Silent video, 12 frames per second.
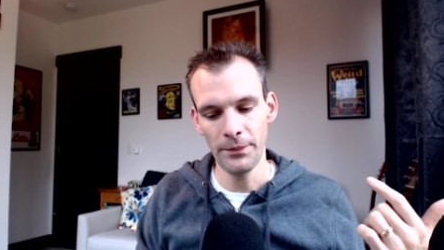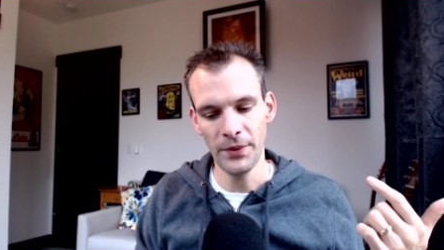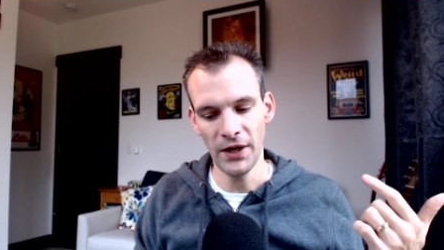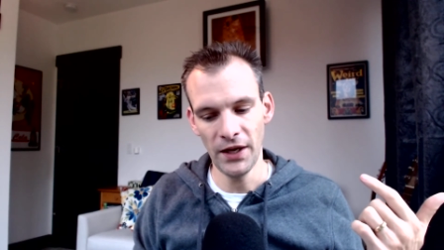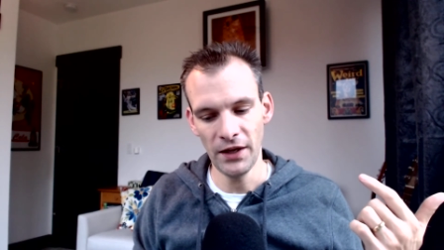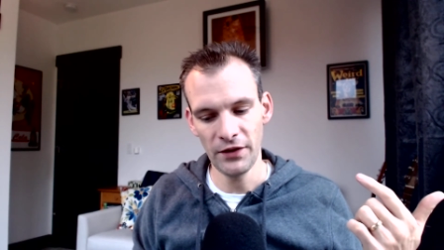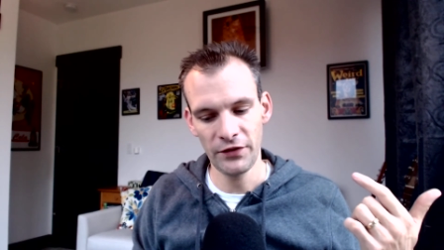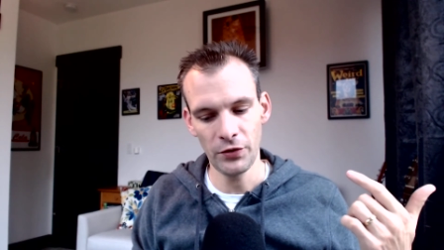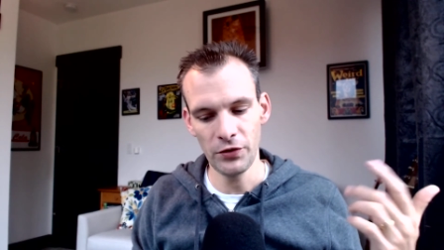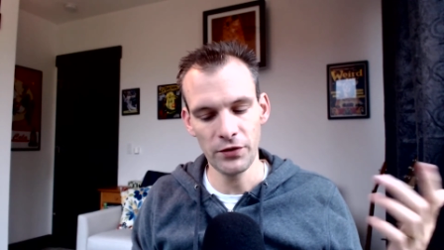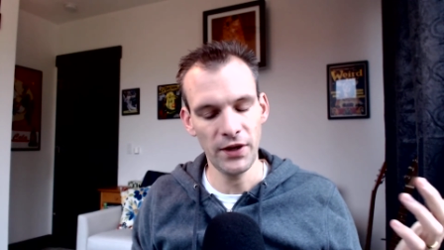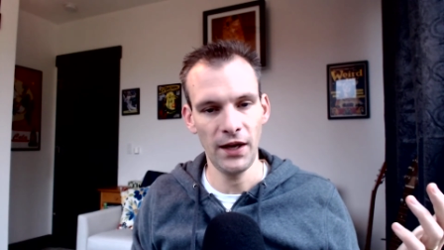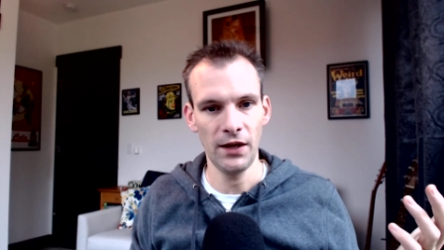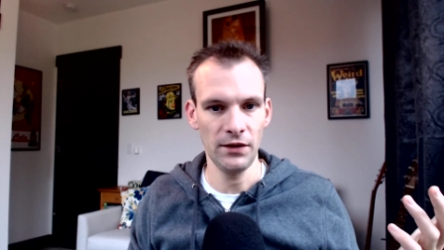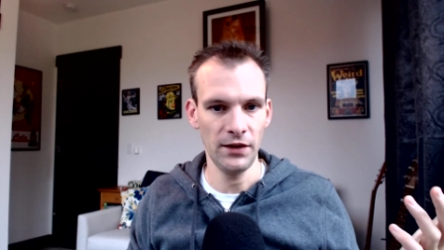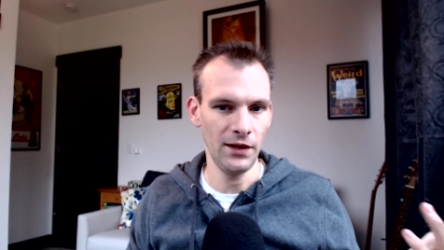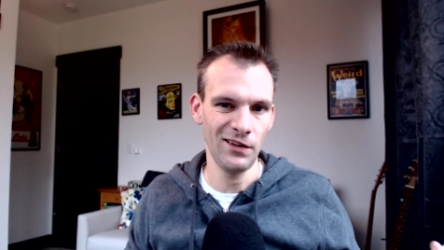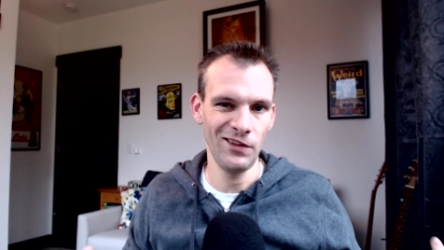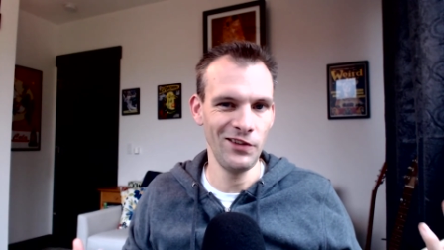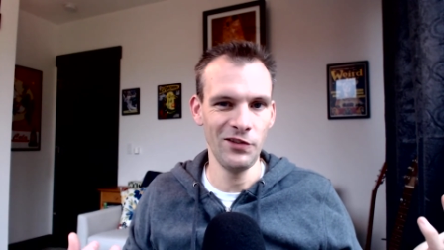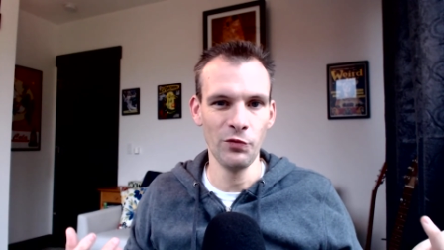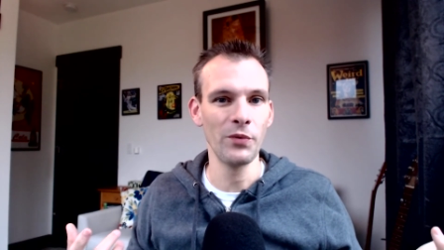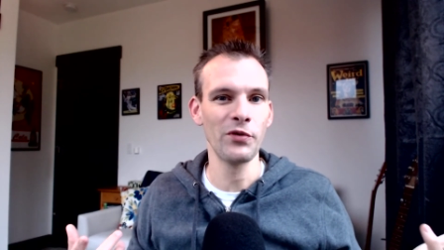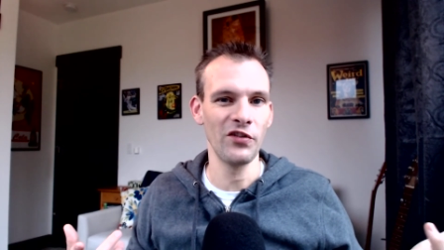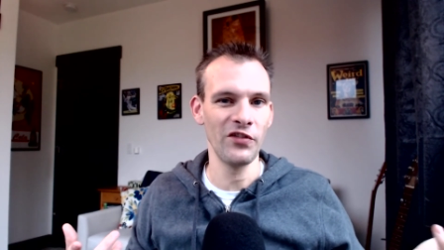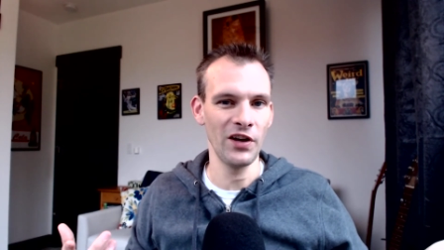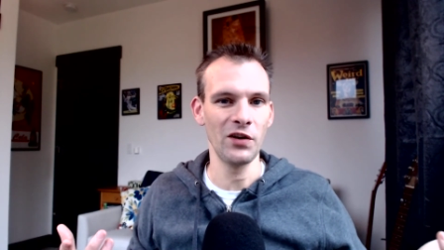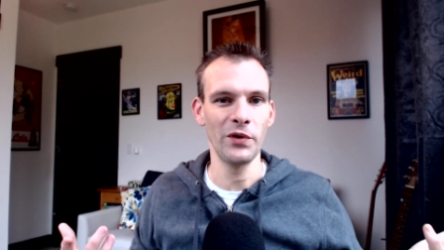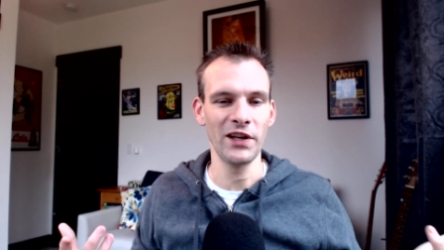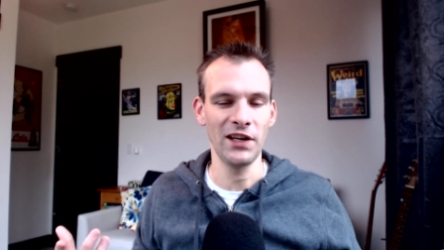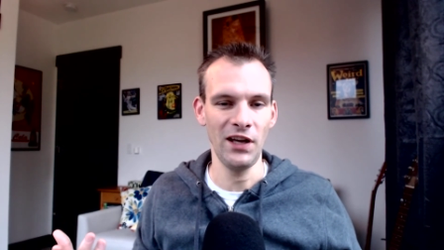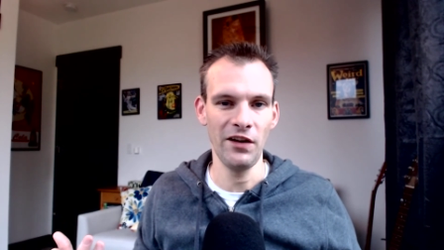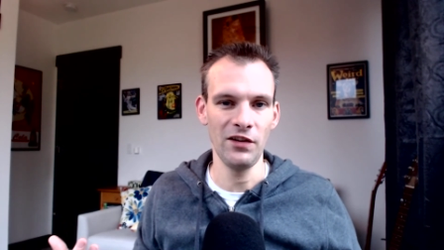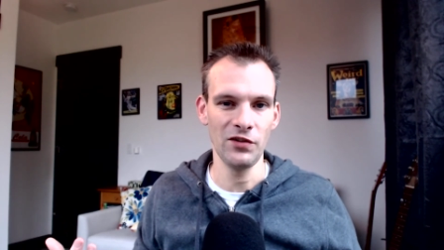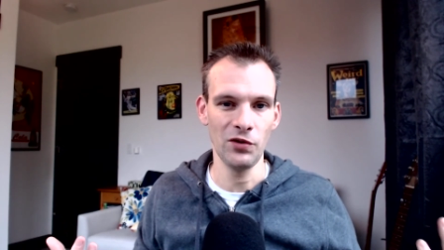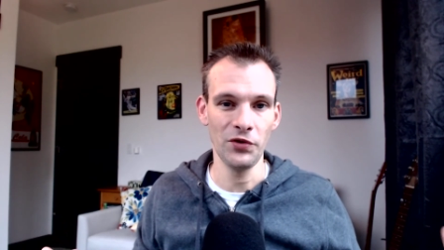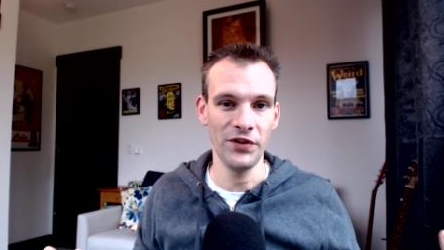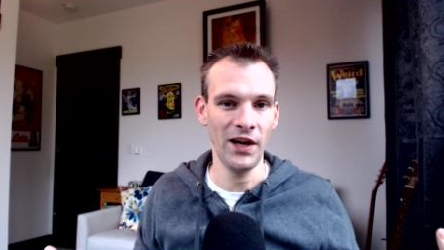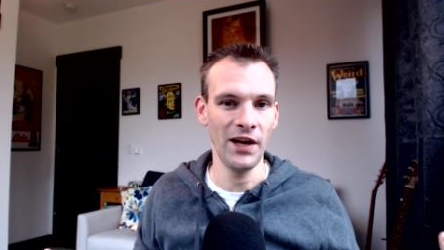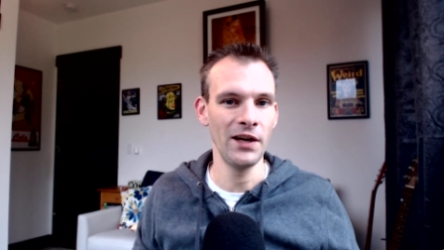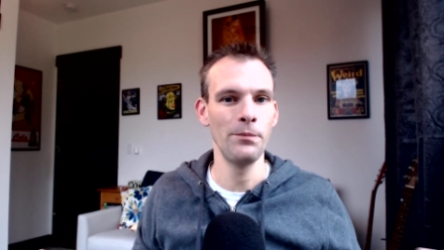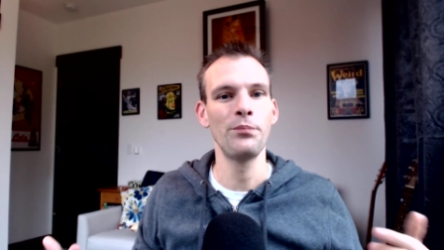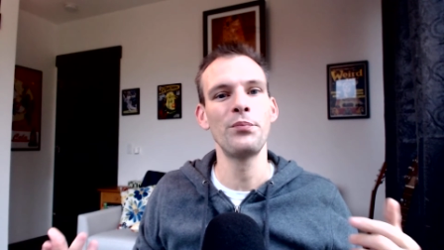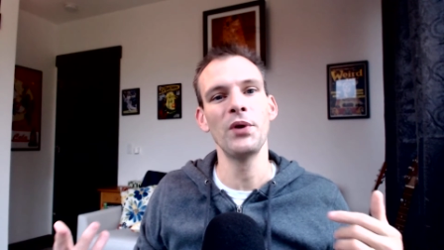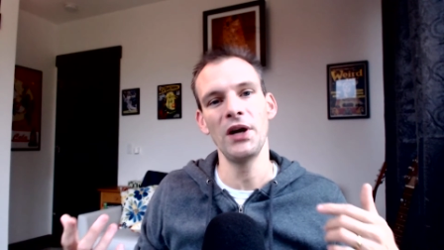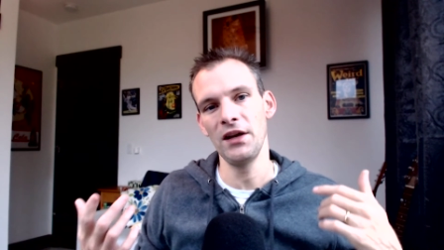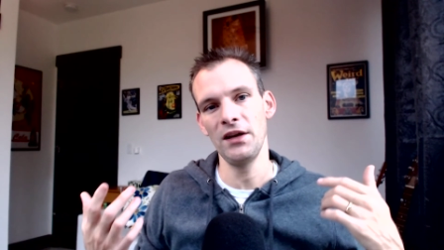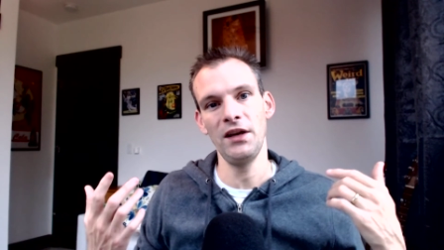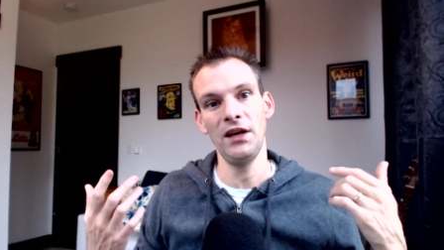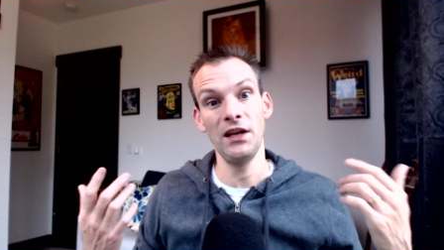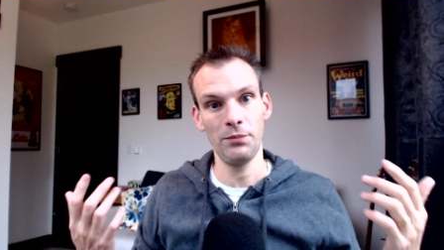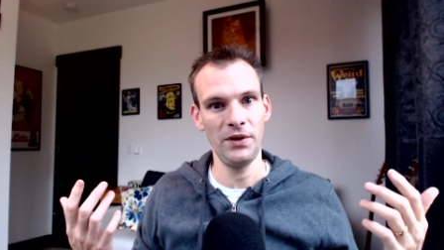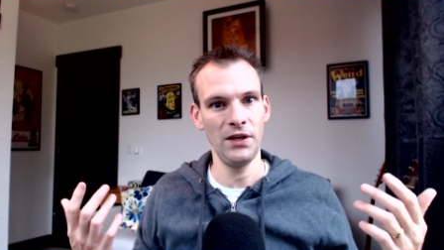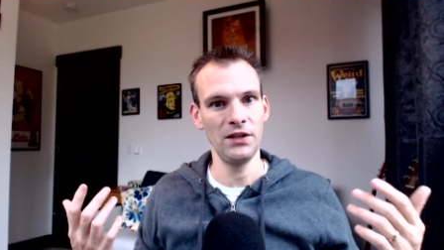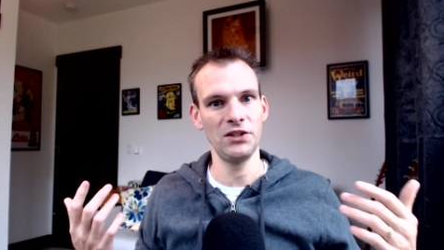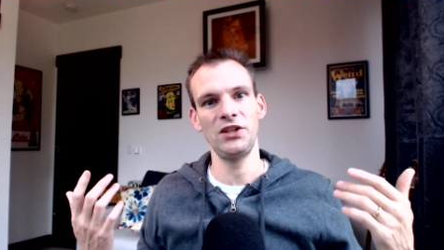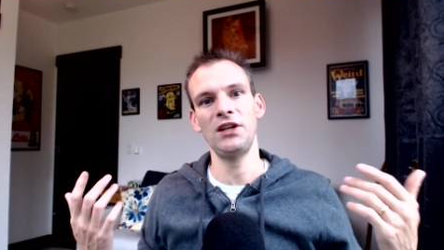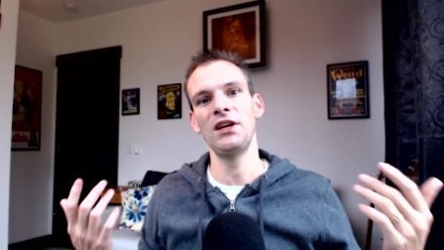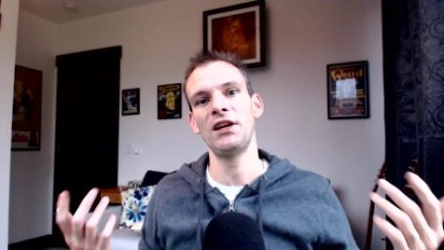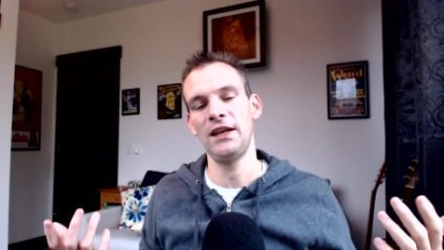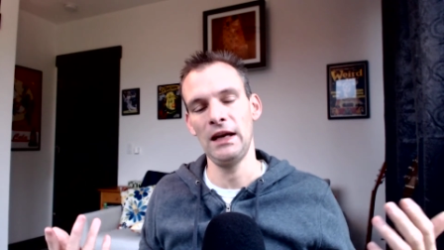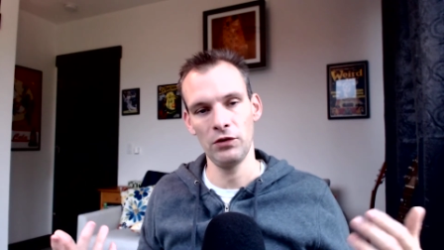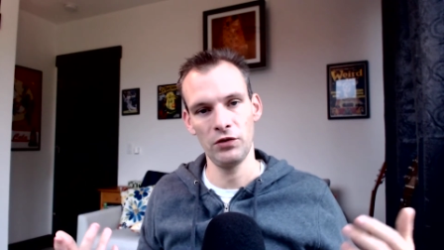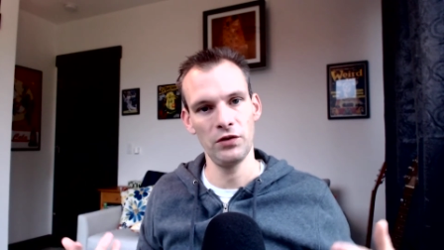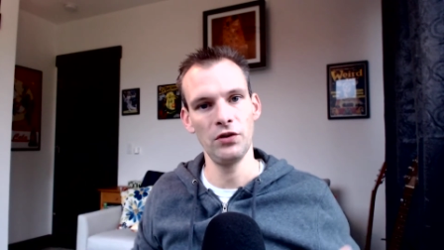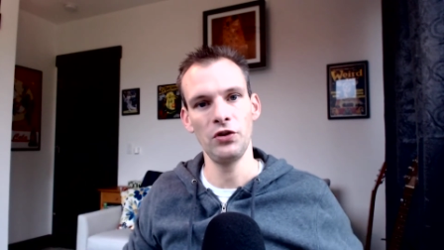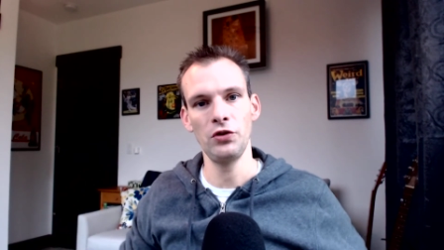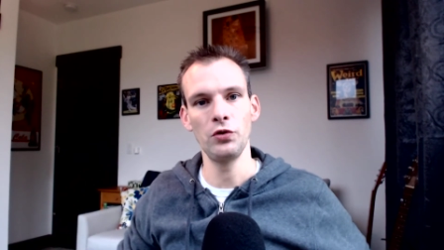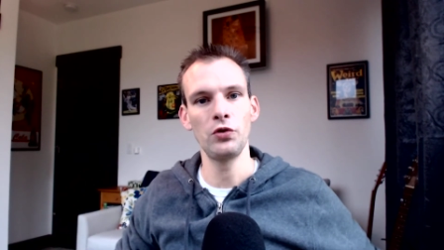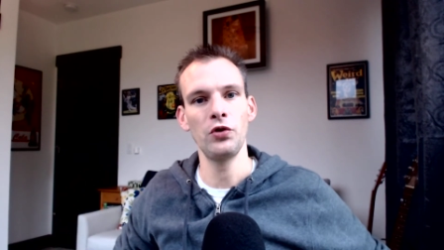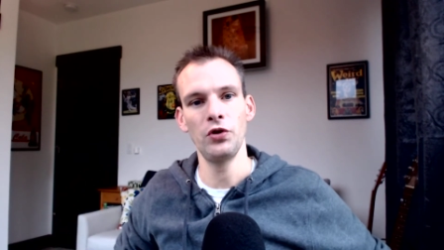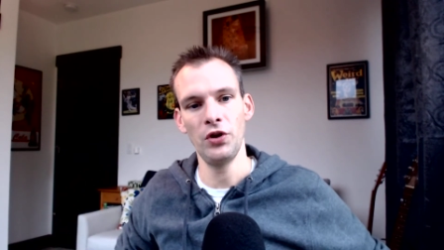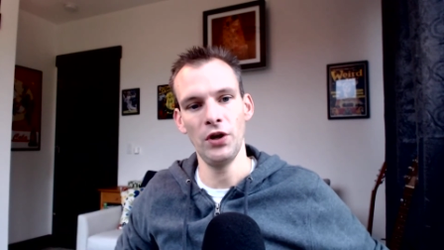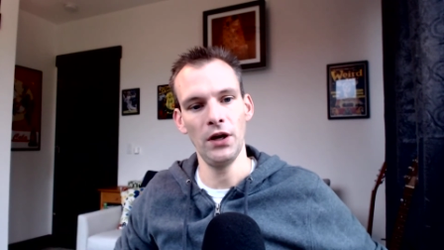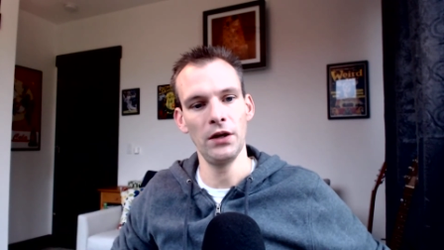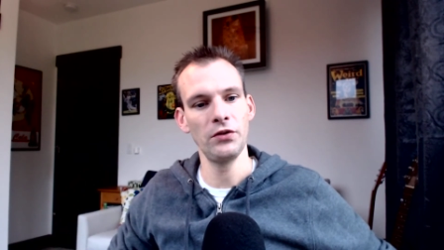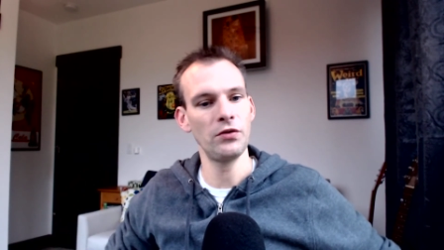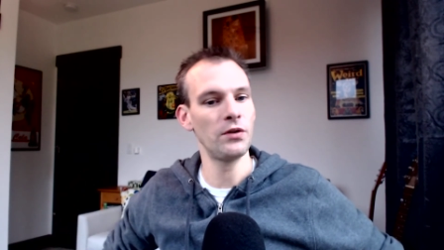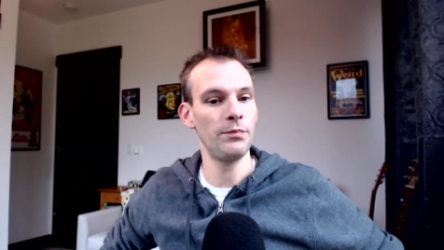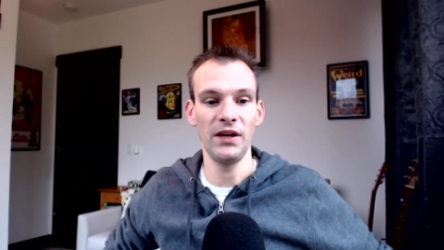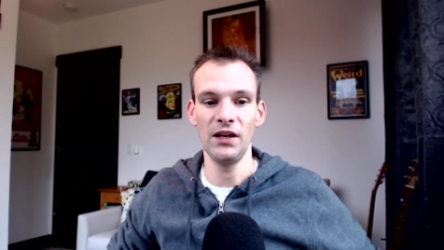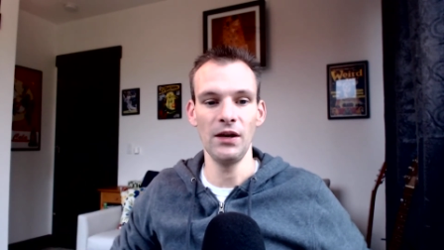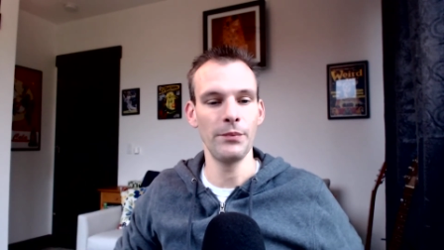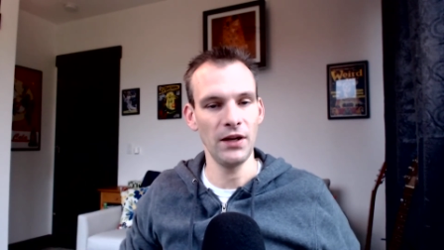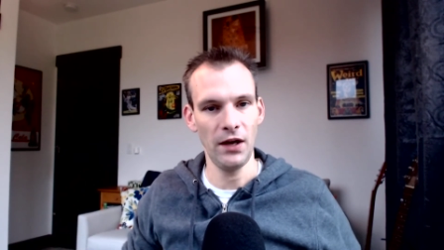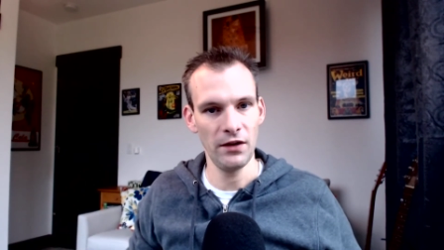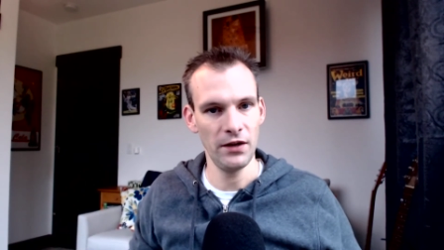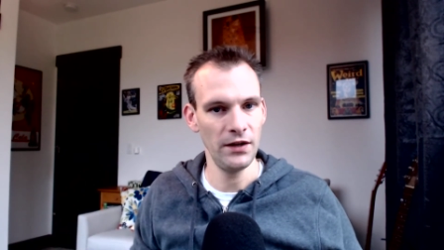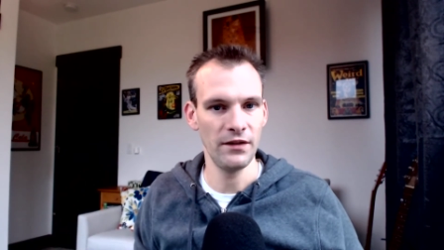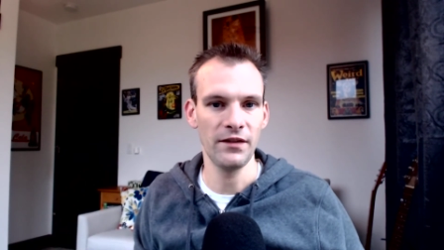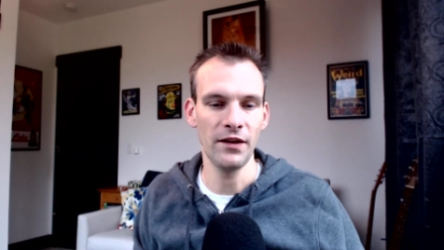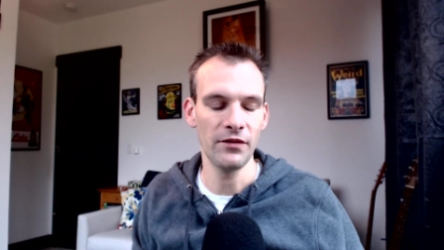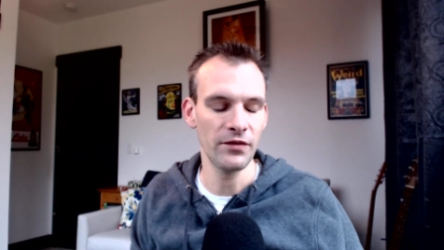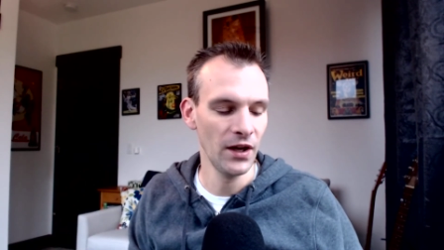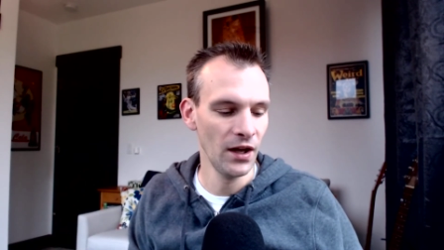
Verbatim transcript: but so you can't, like, one person's not going to want to carry it the whole time, but in a pinch, in an encounter, you could, uh, you could pick it up and carry it and stuff.